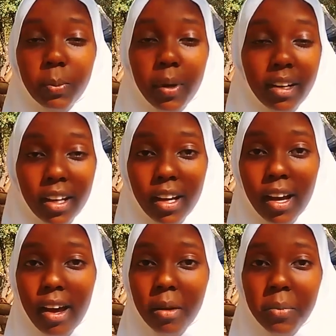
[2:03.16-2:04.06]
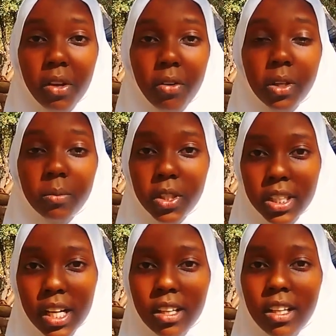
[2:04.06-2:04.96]
To many, I am the role
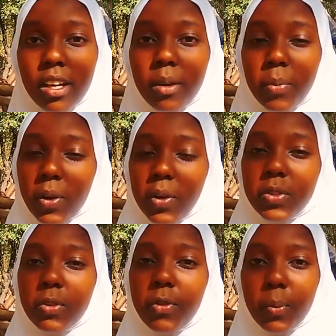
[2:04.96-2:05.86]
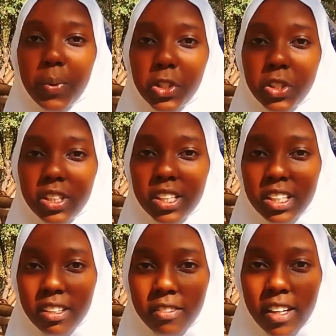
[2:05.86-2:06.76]
model because of HoPI Children
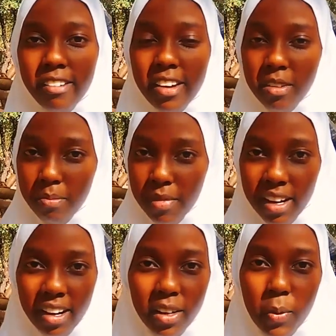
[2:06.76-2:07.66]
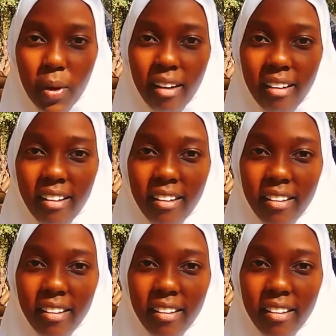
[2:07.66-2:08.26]
TV and my hard work.